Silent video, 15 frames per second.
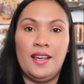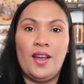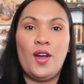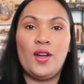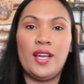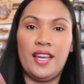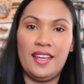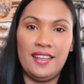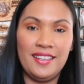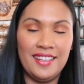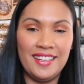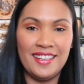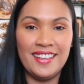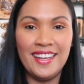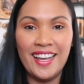Okay,
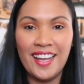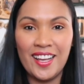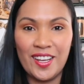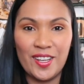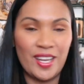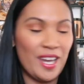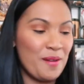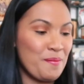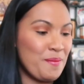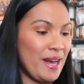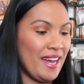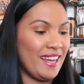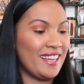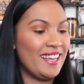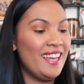I'm
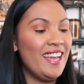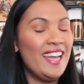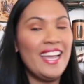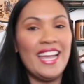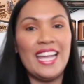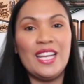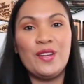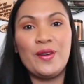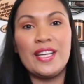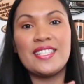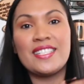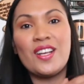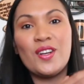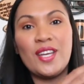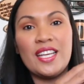back. Anyways,
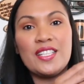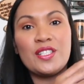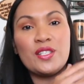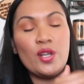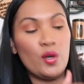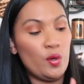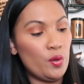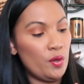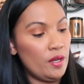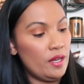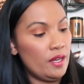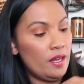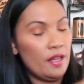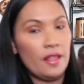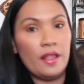okay, so
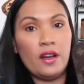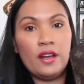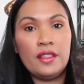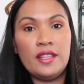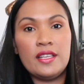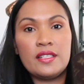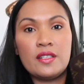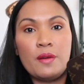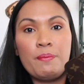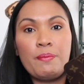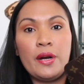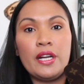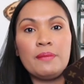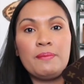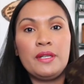on this
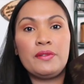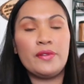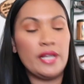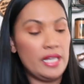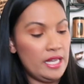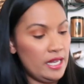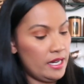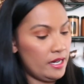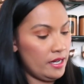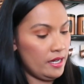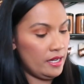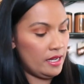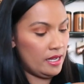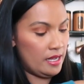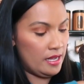compartment right
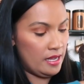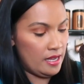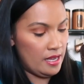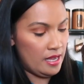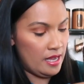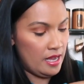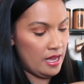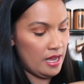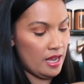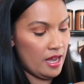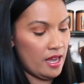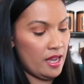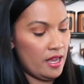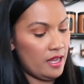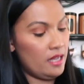here,
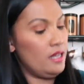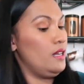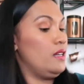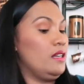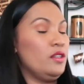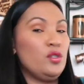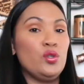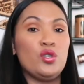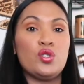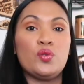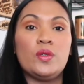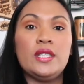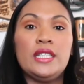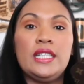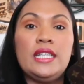I
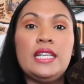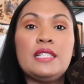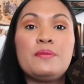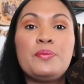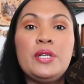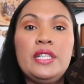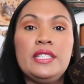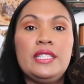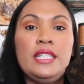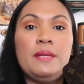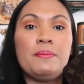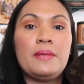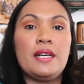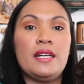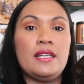usually, it's pretty
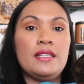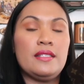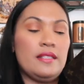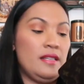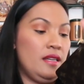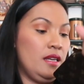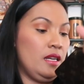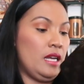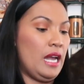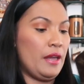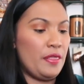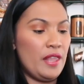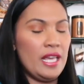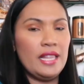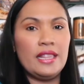deep guys. I
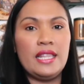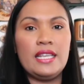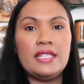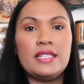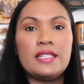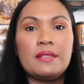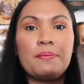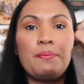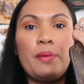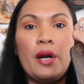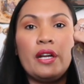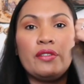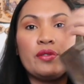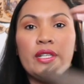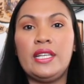think this
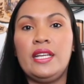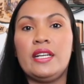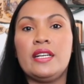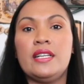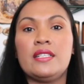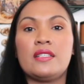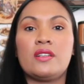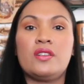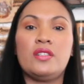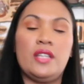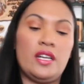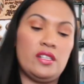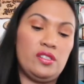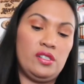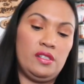part right here is the
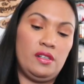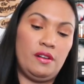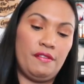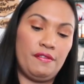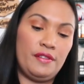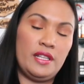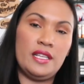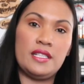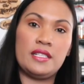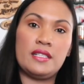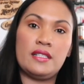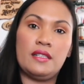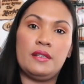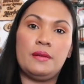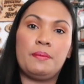connection of this
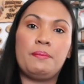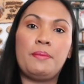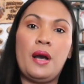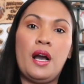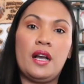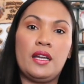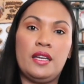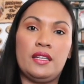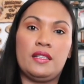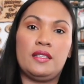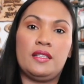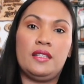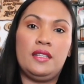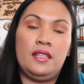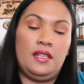pocket,
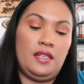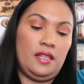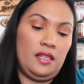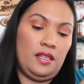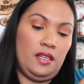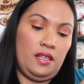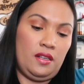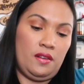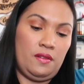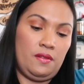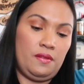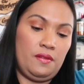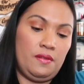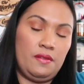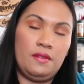you know,